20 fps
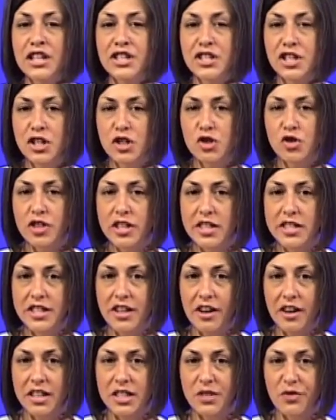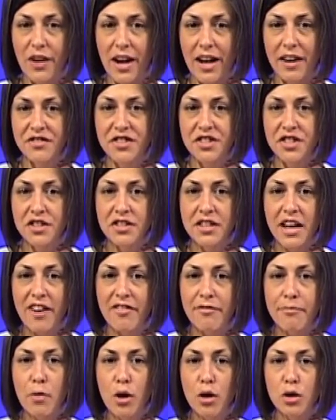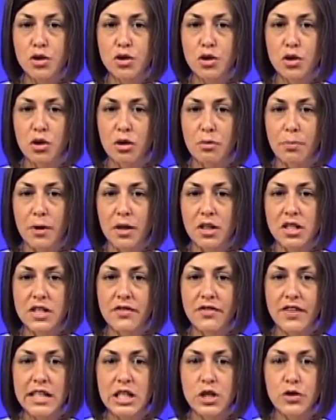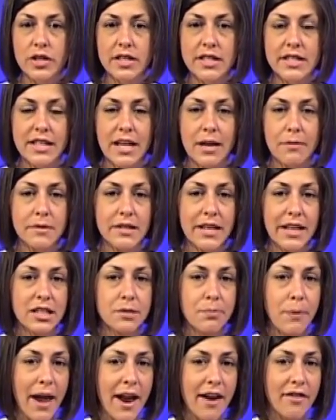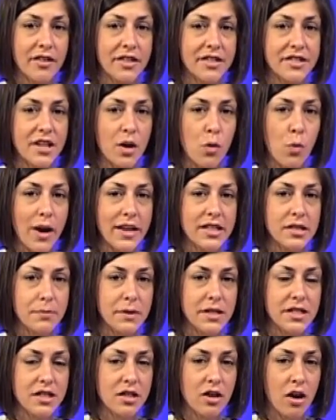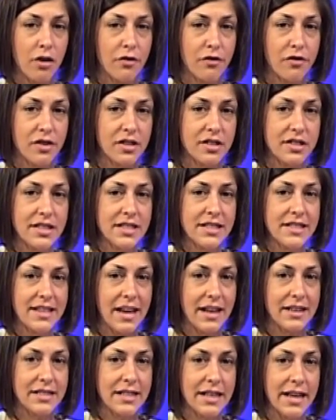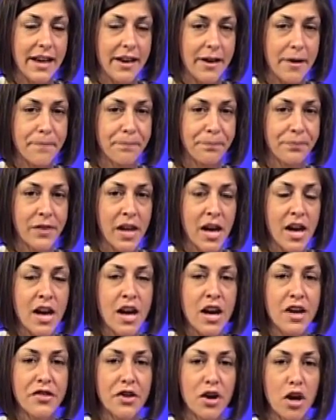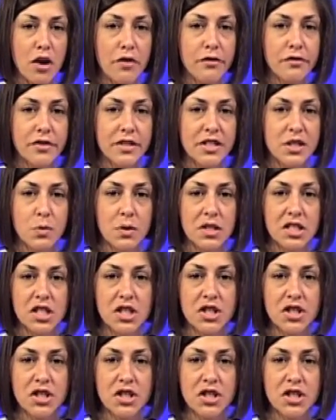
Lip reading: Children as young as 5 should have more school books featuring same-sex parents, a Westminster conference is set to hear. The conference, which